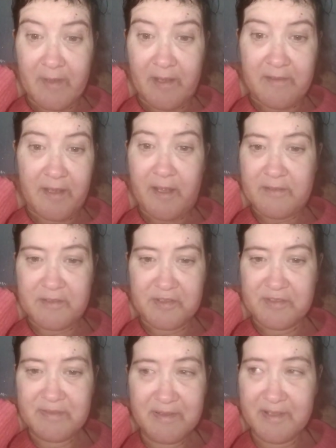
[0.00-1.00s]
And yeah,
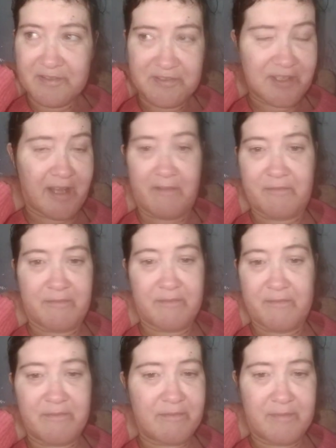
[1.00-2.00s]
just try and
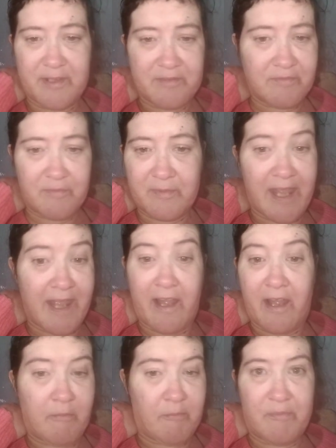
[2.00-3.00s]
get
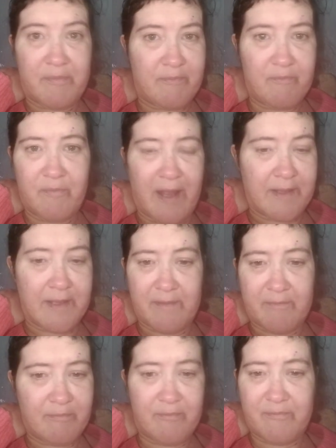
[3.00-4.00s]
out when you
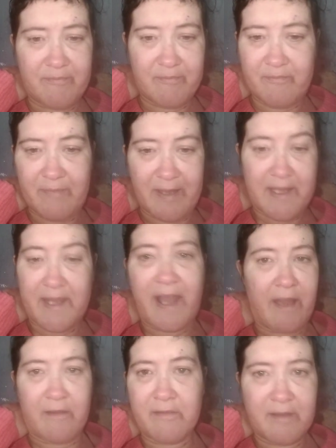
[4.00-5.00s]

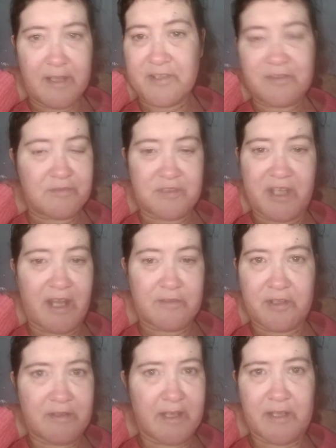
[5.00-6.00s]
can, as soon as you can.
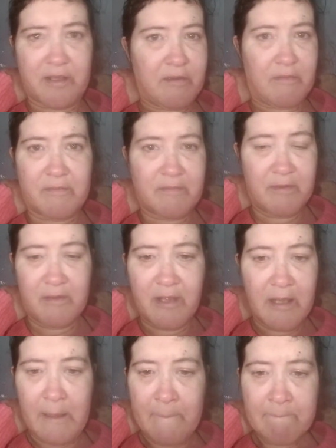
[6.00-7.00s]
Don't you don't.
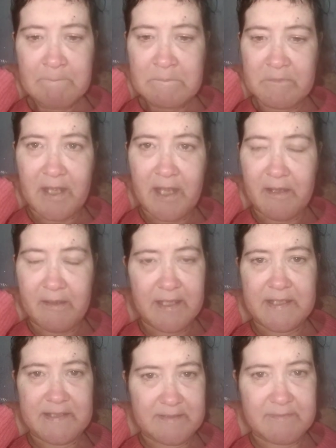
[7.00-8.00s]
I know
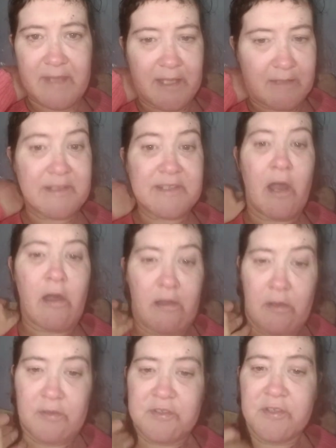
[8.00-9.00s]
it's
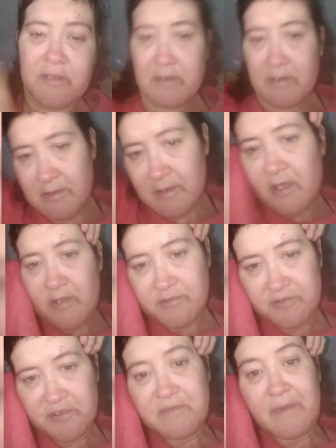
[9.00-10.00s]
hard.
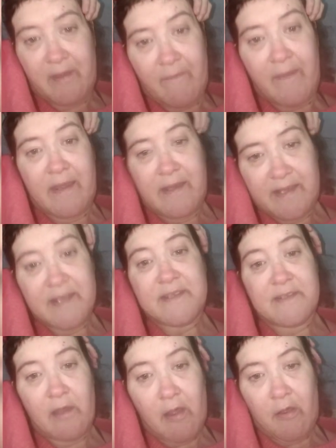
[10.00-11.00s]
Trust me on that. It
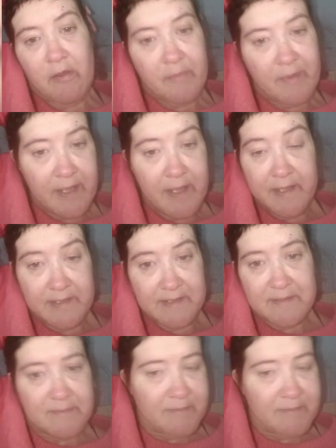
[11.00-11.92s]
is hard, but it is.